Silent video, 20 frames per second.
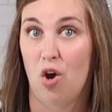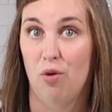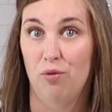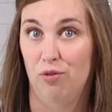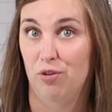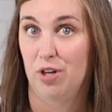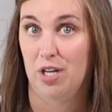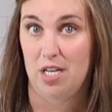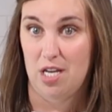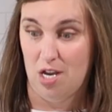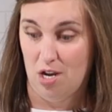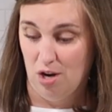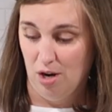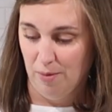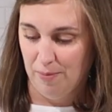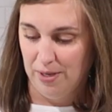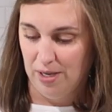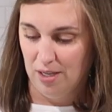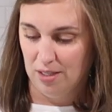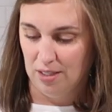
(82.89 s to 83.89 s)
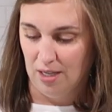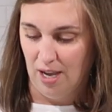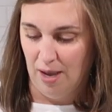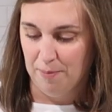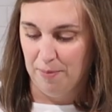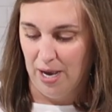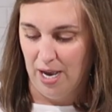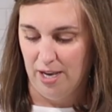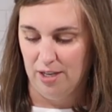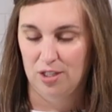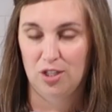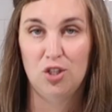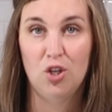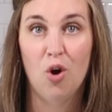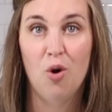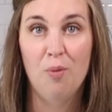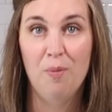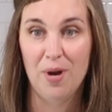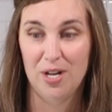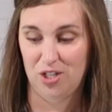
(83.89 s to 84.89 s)
over a year because I buy so
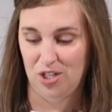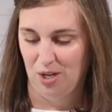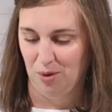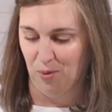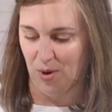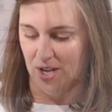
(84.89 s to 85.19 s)
much at